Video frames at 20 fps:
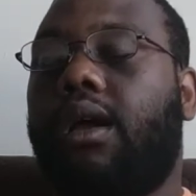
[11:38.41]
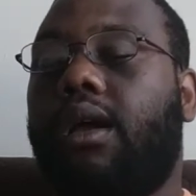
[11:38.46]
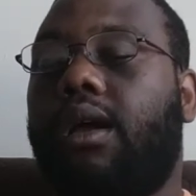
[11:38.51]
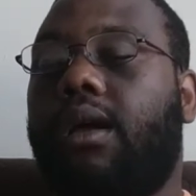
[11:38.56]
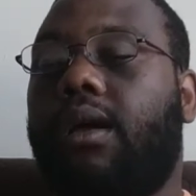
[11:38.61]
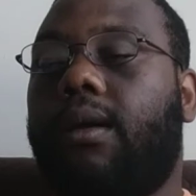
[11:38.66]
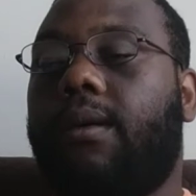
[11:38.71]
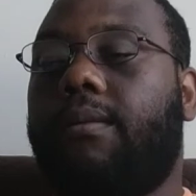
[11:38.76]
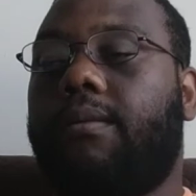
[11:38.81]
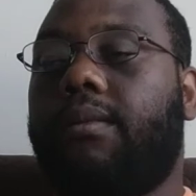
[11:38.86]

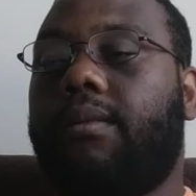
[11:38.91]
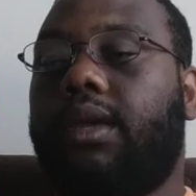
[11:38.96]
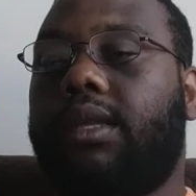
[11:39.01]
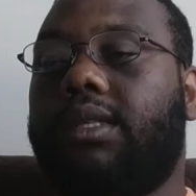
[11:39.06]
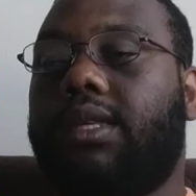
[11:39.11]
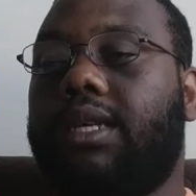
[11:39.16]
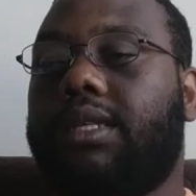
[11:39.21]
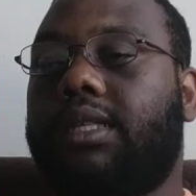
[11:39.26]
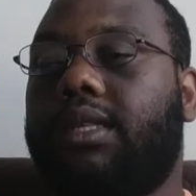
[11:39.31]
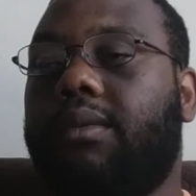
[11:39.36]
Um,
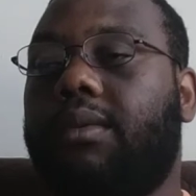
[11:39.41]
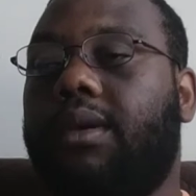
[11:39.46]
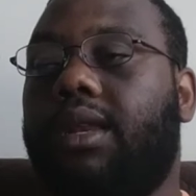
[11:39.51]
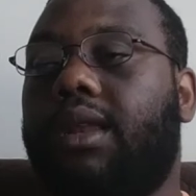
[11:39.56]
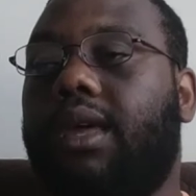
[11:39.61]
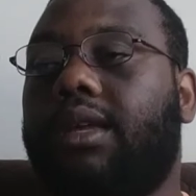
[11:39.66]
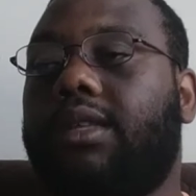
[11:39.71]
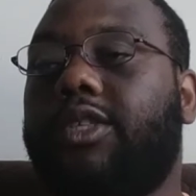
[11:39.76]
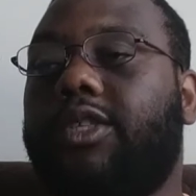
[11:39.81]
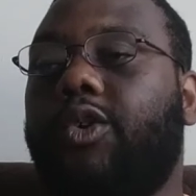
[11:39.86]
it's
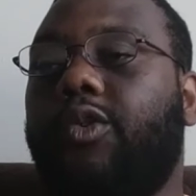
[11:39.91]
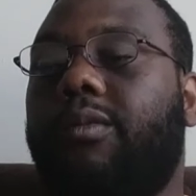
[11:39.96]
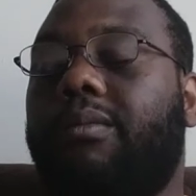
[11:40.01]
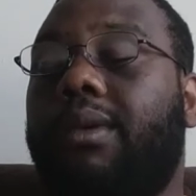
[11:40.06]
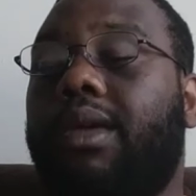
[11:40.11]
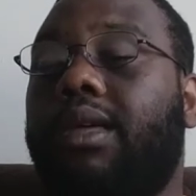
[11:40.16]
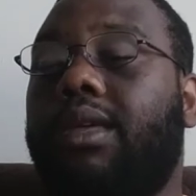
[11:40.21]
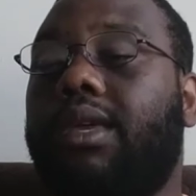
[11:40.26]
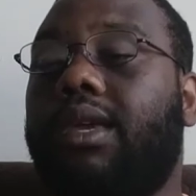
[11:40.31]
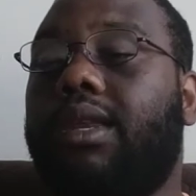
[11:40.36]
estimated like two
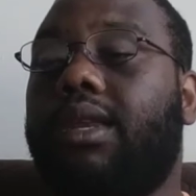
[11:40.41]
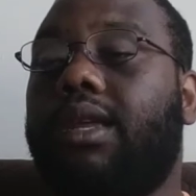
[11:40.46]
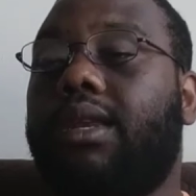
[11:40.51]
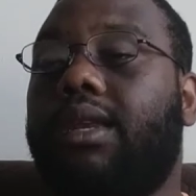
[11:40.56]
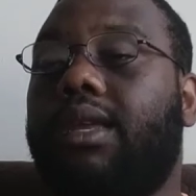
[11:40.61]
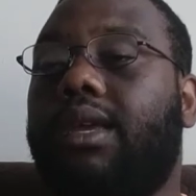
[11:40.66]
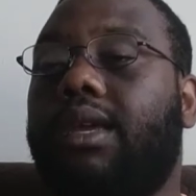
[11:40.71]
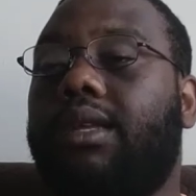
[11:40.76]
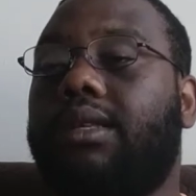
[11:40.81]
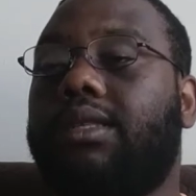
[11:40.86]
million
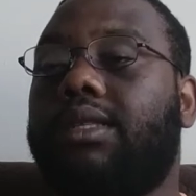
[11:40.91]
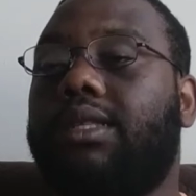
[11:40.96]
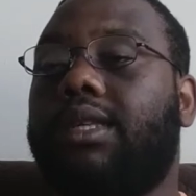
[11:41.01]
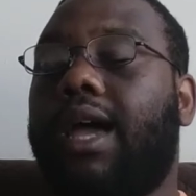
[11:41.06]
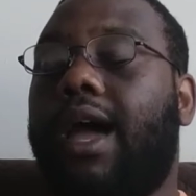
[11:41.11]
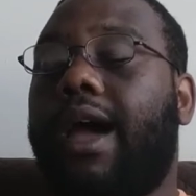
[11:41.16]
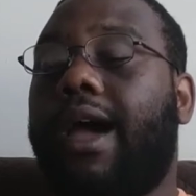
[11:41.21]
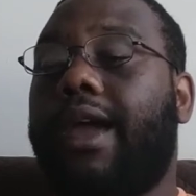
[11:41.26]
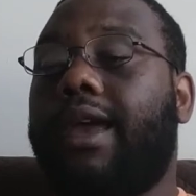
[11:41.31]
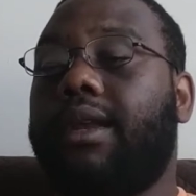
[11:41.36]
Indians
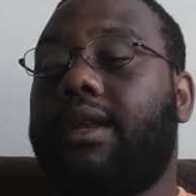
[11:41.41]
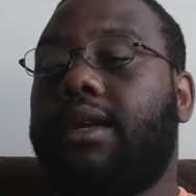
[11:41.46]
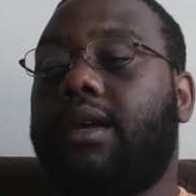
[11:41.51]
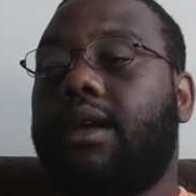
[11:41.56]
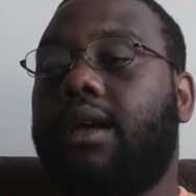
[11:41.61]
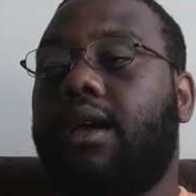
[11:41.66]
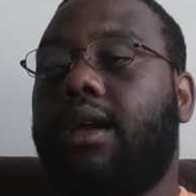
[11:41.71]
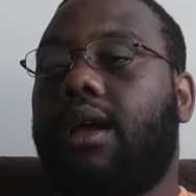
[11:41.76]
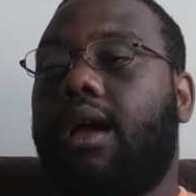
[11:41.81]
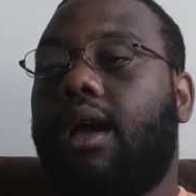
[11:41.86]
died
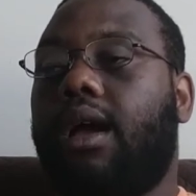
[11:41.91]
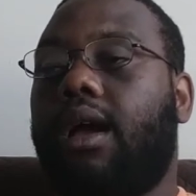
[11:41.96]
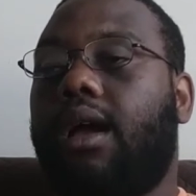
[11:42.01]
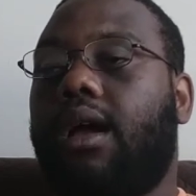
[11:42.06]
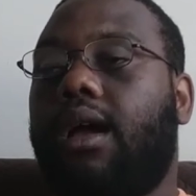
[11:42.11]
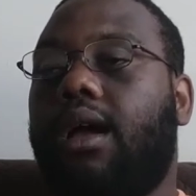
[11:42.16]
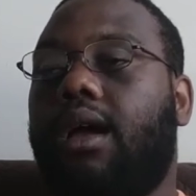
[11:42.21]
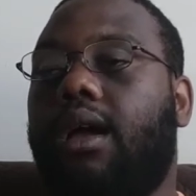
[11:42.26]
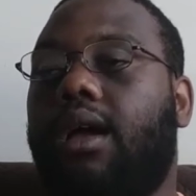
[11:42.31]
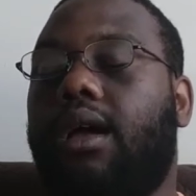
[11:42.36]

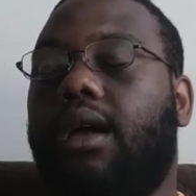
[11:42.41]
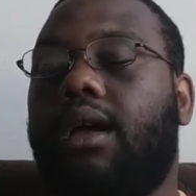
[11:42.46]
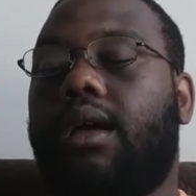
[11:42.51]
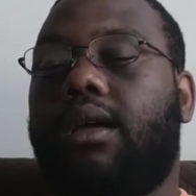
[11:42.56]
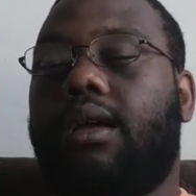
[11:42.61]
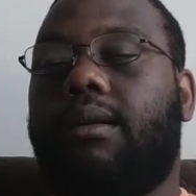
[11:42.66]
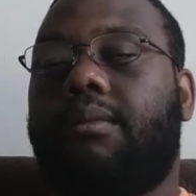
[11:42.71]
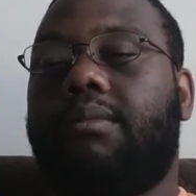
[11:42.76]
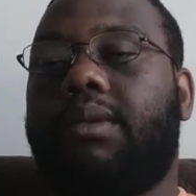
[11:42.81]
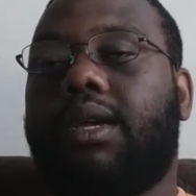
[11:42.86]

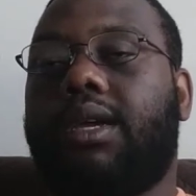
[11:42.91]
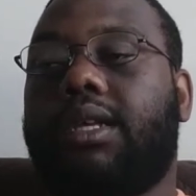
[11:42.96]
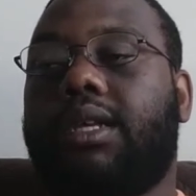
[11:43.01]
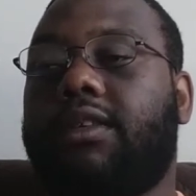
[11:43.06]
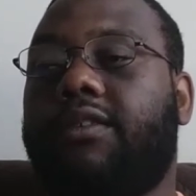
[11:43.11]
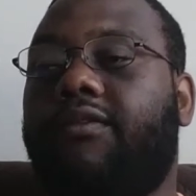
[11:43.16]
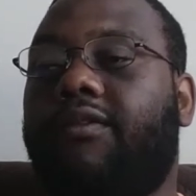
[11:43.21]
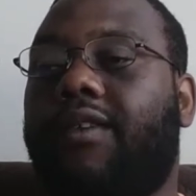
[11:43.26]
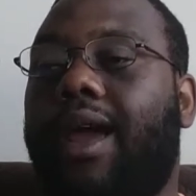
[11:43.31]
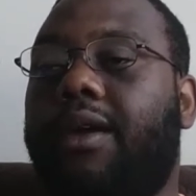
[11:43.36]
uh,
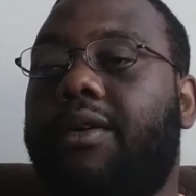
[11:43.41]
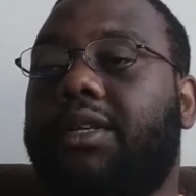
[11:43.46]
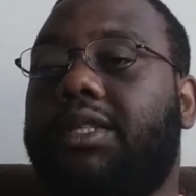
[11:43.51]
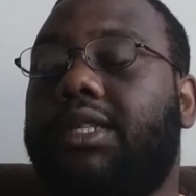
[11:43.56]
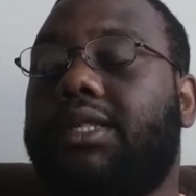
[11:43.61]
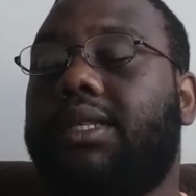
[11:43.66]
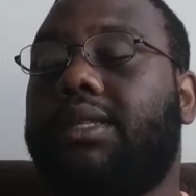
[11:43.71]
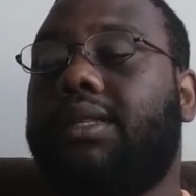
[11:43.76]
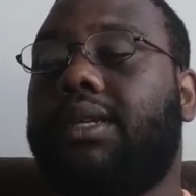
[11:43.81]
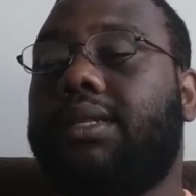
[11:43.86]
because of
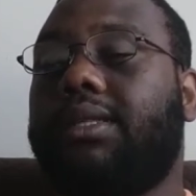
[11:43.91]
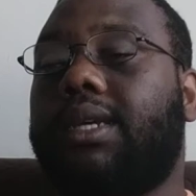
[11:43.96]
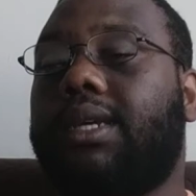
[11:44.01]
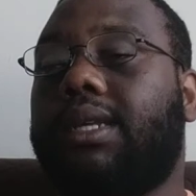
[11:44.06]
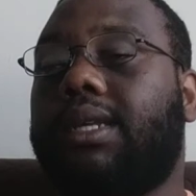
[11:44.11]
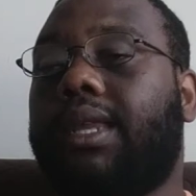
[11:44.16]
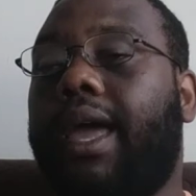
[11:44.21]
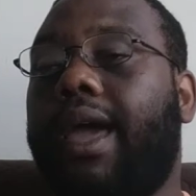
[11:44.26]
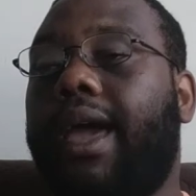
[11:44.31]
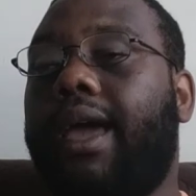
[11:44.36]
viruses and things
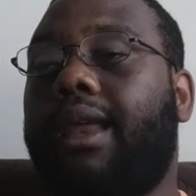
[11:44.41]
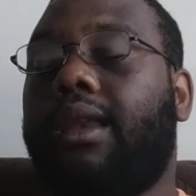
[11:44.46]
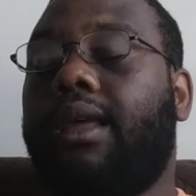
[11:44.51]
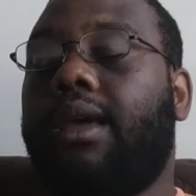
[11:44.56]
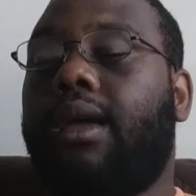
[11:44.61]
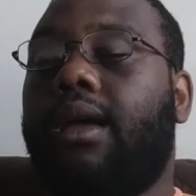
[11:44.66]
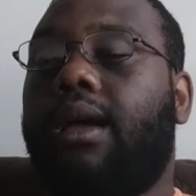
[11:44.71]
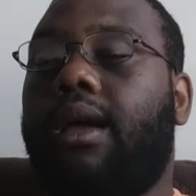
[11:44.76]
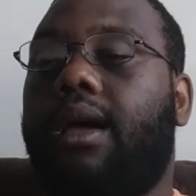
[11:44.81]
like that.